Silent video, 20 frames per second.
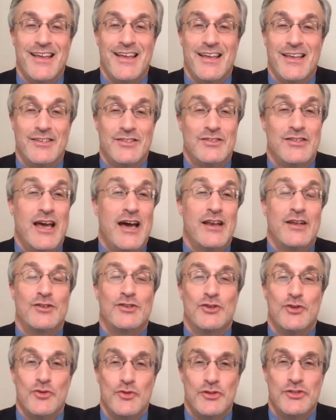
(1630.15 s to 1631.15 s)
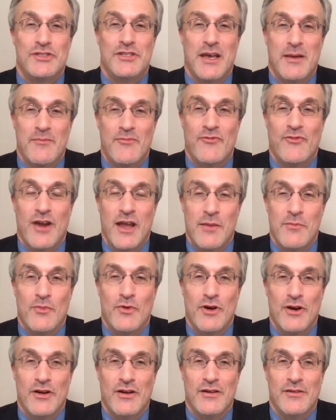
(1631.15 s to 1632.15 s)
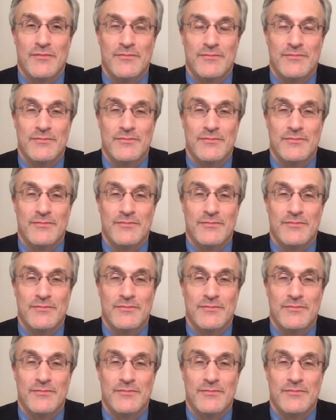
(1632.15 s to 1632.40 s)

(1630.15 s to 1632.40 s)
is not a two-step framework,